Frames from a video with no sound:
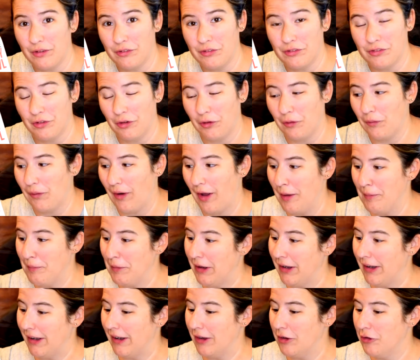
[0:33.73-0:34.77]
So, I
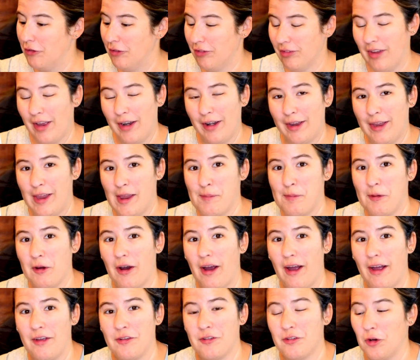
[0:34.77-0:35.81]
mean, you just gotta keep your
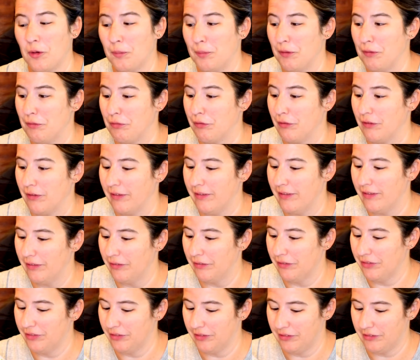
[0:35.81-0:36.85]
eyes open for
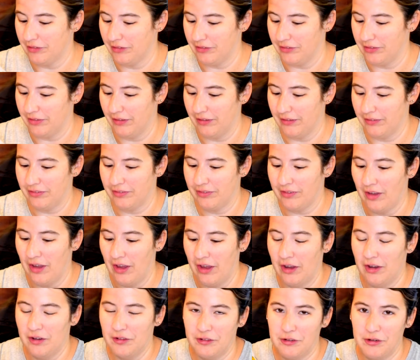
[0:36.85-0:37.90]
deals such as this.
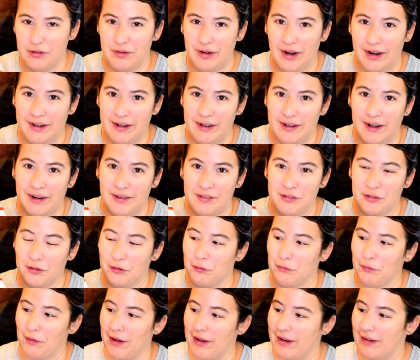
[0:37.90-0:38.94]
$2.99 is a
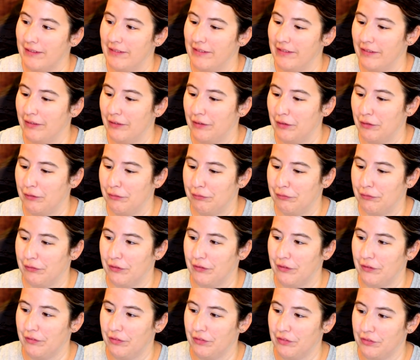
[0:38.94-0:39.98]
great deal
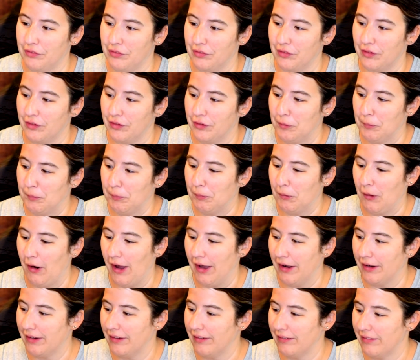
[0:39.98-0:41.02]
for this little
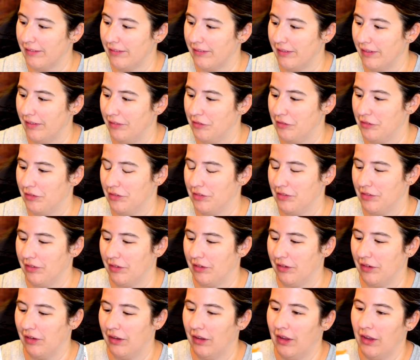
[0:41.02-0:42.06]
product. It's just
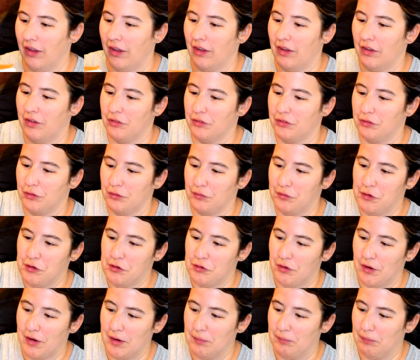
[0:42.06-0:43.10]
a serving
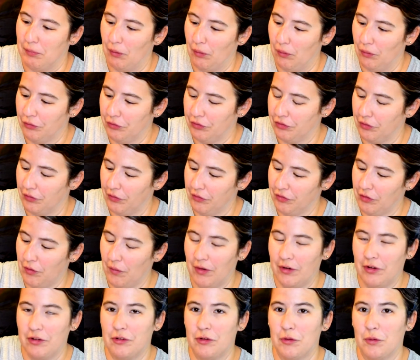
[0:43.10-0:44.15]
tray and bowl. So let's go
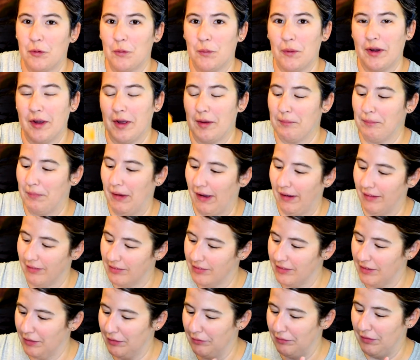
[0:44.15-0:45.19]
ahead and do a quick
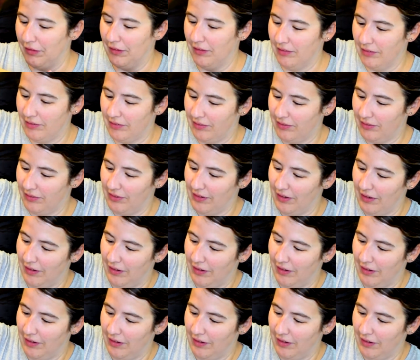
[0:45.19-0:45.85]
unboxing of this.